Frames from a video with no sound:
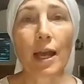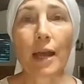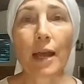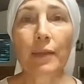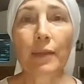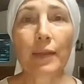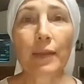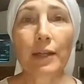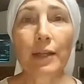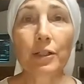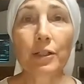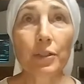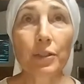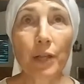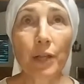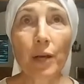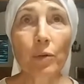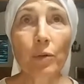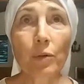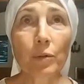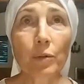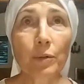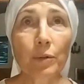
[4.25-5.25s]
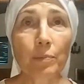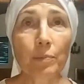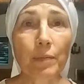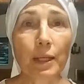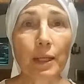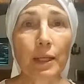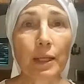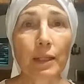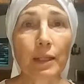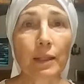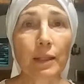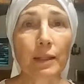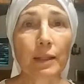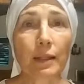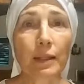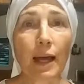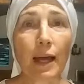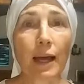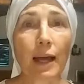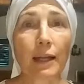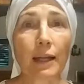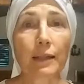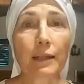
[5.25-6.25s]
and they share with me
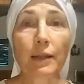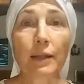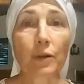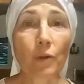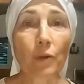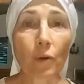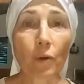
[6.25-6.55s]
that they're